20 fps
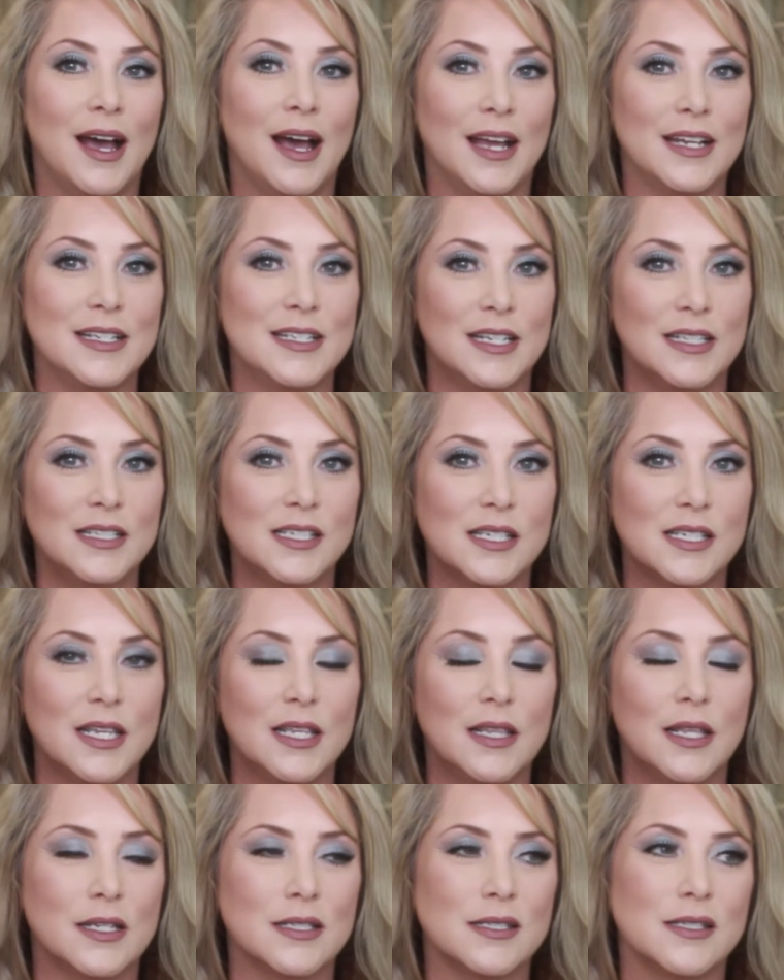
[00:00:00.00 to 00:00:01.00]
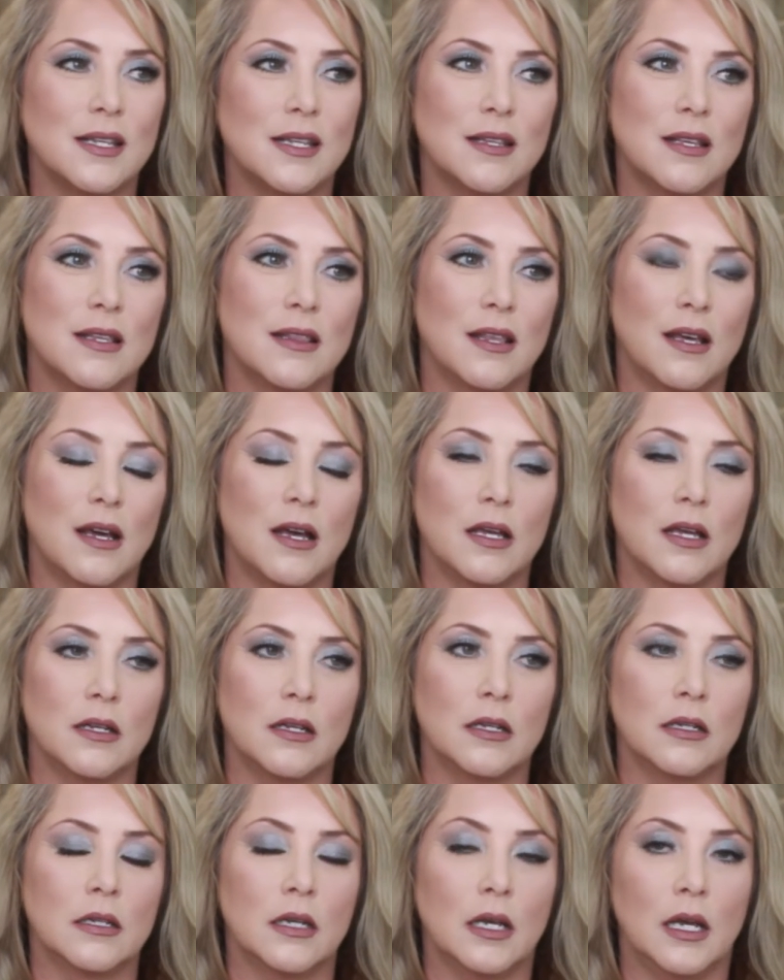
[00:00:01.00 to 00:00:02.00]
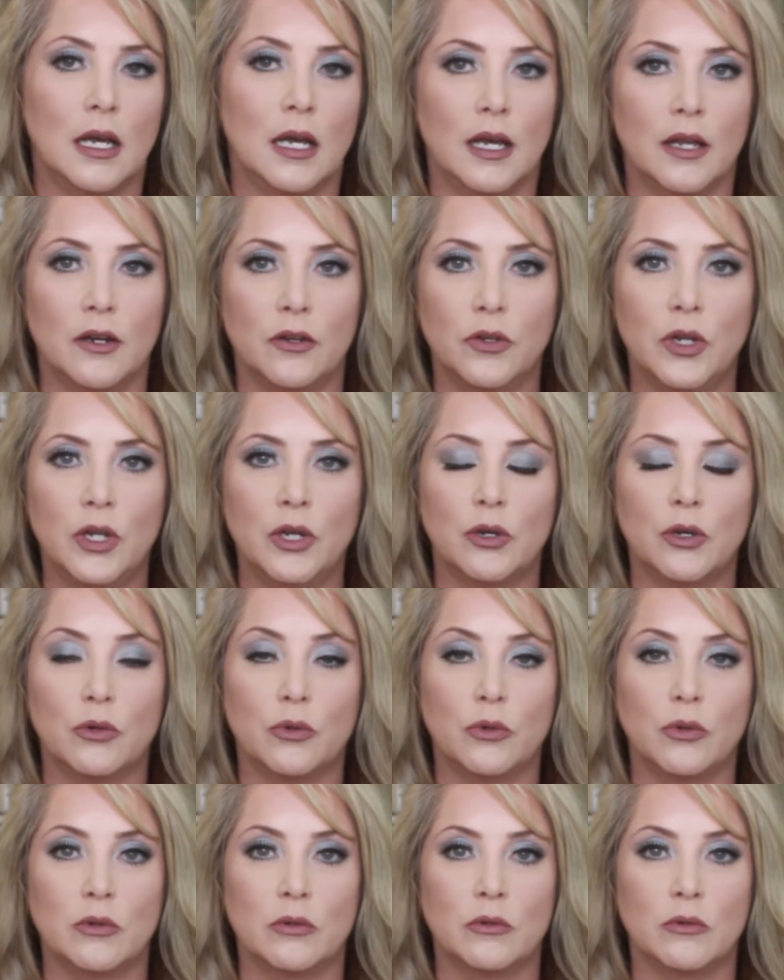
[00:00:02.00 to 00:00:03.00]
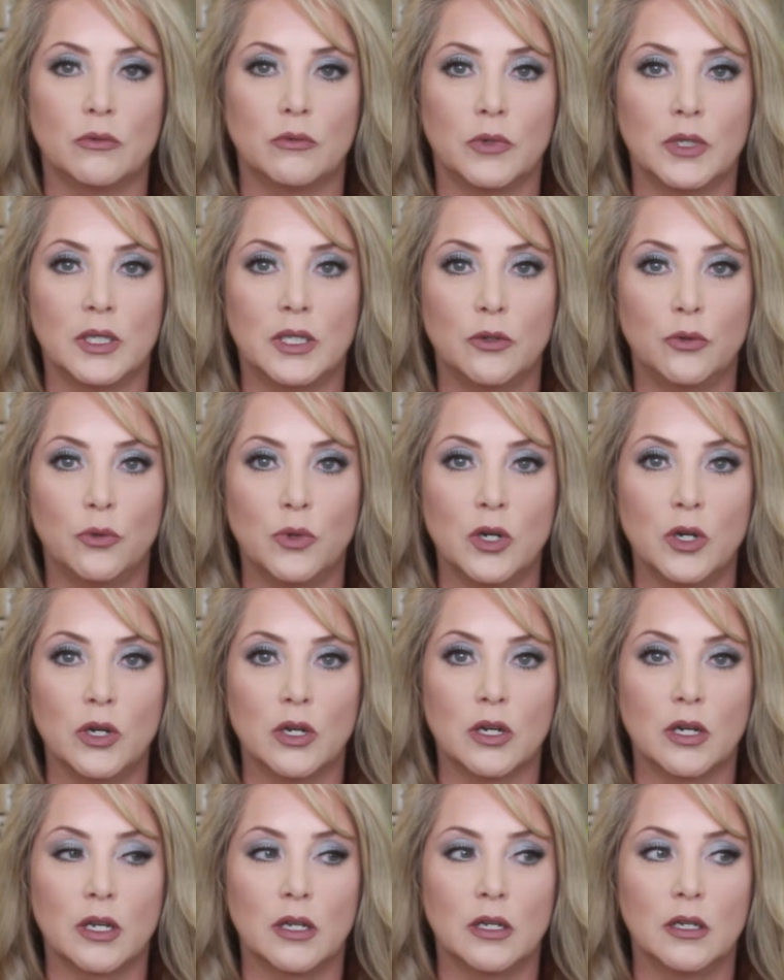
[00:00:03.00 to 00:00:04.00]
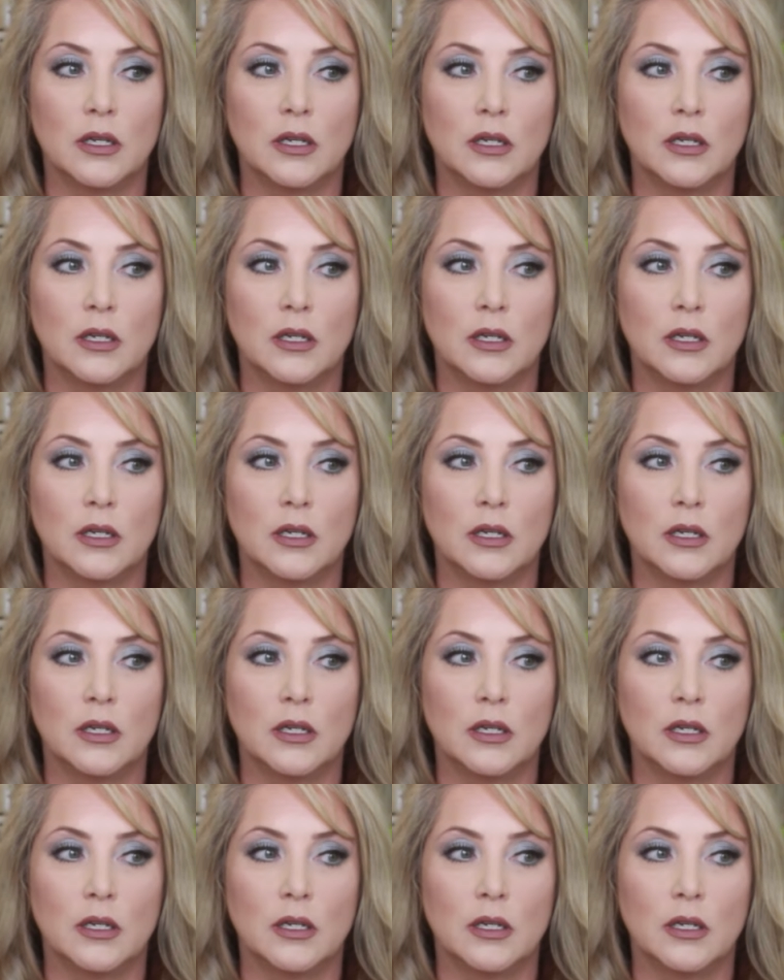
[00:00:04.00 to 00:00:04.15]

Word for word: I did see this and then thought, I don't know, will it work?